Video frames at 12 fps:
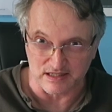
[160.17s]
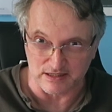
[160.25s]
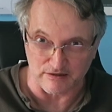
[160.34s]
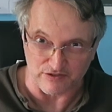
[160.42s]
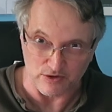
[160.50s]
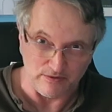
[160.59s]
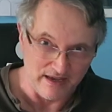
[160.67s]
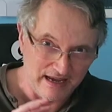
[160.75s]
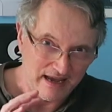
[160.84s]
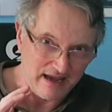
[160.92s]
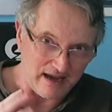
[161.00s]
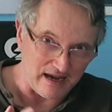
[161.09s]
So if you
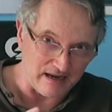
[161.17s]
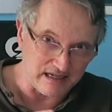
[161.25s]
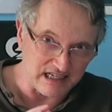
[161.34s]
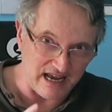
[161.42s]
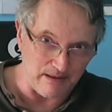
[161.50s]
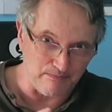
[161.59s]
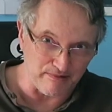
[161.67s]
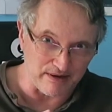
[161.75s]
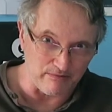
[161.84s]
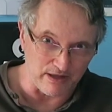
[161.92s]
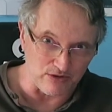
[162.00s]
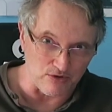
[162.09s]
are
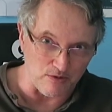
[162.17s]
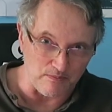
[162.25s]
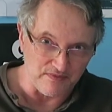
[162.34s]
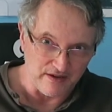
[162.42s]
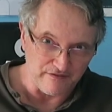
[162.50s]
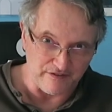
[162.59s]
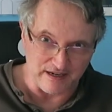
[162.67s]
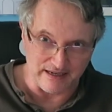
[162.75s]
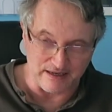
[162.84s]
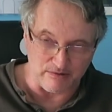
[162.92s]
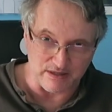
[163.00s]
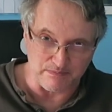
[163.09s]
tampering with or
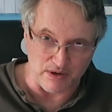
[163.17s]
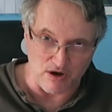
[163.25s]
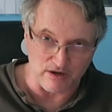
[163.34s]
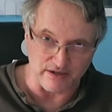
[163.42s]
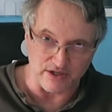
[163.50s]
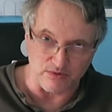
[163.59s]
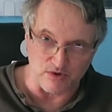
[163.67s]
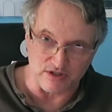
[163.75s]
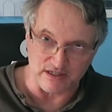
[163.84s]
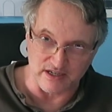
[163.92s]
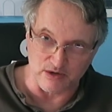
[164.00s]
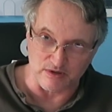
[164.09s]
fiddling with Pock and you
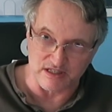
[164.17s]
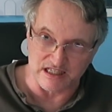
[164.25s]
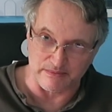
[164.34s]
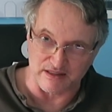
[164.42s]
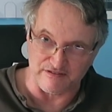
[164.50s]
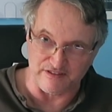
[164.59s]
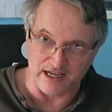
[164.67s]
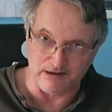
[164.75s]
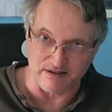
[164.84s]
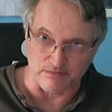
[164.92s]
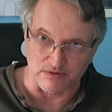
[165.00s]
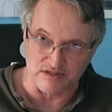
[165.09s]
want to know what some of the
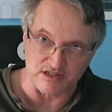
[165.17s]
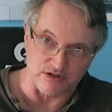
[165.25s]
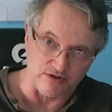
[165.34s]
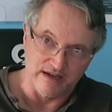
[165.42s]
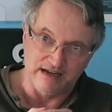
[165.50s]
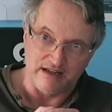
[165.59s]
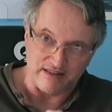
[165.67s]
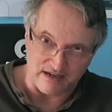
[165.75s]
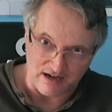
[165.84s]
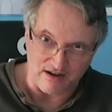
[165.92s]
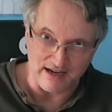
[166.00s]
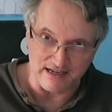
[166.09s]
variables do,
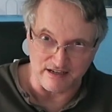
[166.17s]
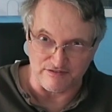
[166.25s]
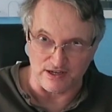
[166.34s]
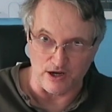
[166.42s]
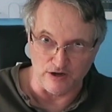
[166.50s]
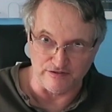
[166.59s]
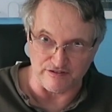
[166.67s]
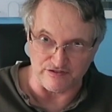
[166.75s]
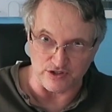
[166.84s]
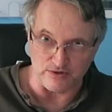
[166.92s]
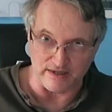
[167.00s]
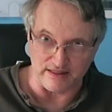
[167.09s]
the high-level
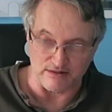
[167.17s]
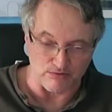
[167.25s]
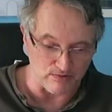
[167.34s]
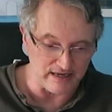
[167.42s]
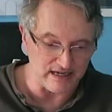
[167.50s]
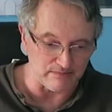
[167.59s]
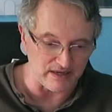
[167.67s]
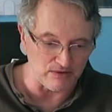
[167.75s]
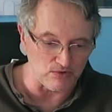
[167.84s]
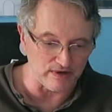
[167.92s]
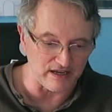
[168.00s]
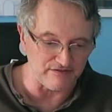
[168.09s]
overview in the
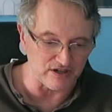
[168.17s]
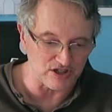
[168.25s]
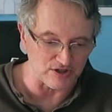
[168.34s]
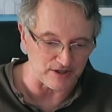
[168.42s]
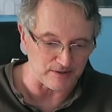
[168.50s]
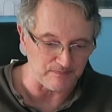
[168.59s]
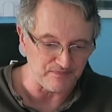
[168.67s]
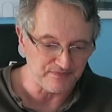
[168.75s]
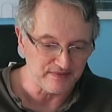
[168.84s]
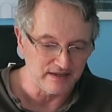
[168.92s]
README will give it to you.